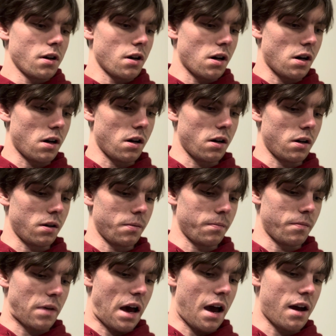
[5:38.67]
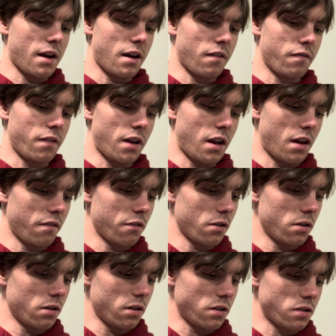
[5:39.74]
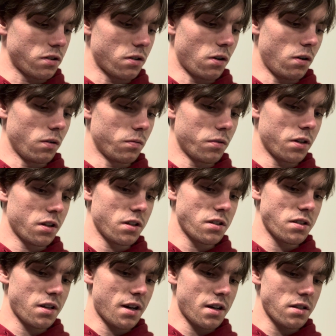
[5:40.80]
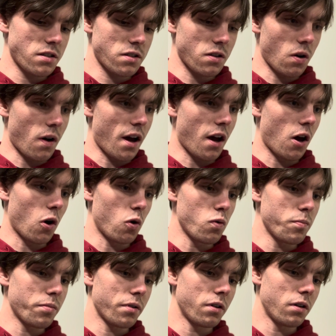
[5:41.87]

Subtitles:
I have never installed one of these yet, so I hope